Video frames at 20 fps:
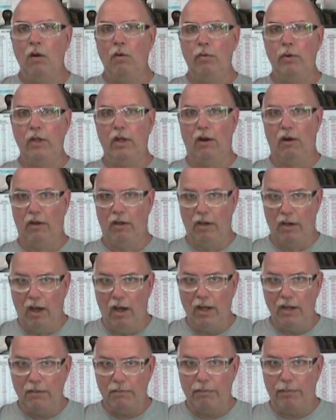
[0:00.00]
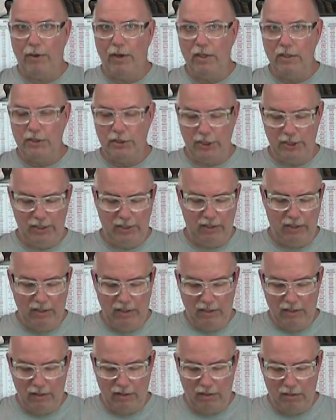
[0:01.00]
We are not punching
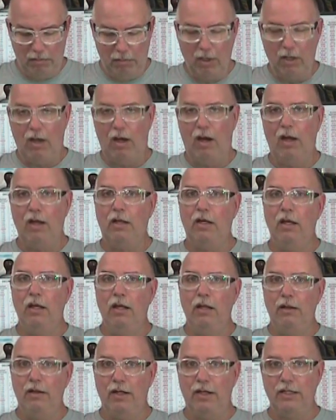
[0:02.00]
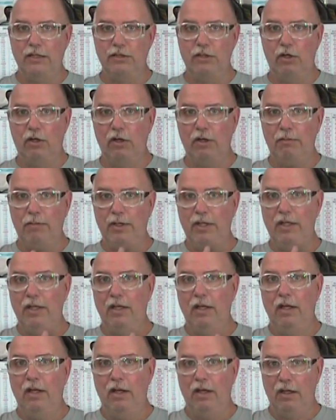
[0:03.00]
the block that is going to
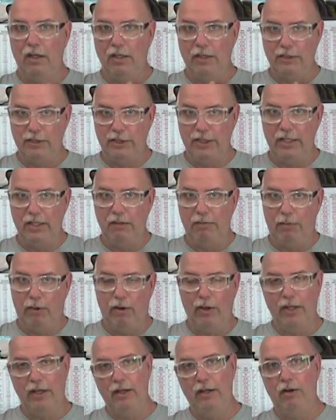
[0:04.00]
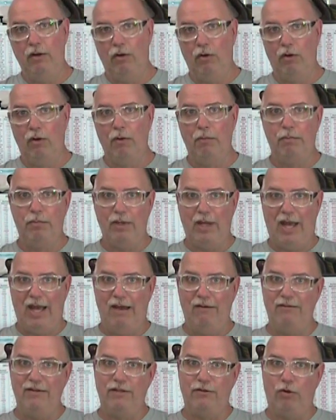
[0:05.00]
be jig pointed or
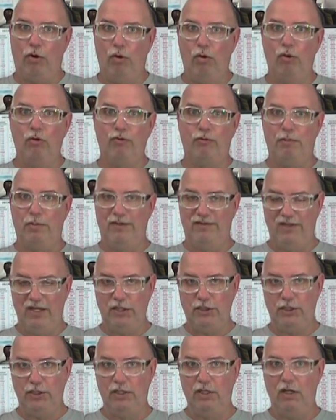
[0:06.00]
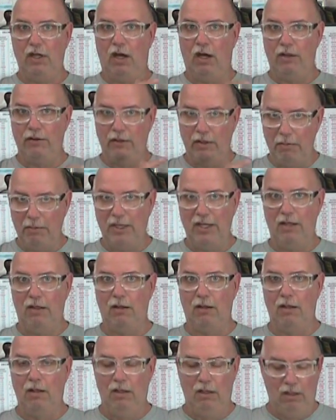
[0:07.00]
have its holes positioned on the
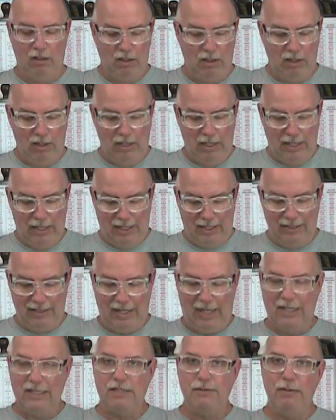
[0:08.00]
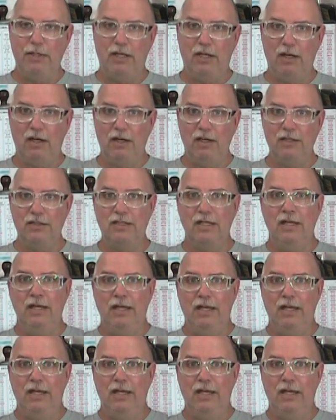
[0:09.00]
mill. And that's because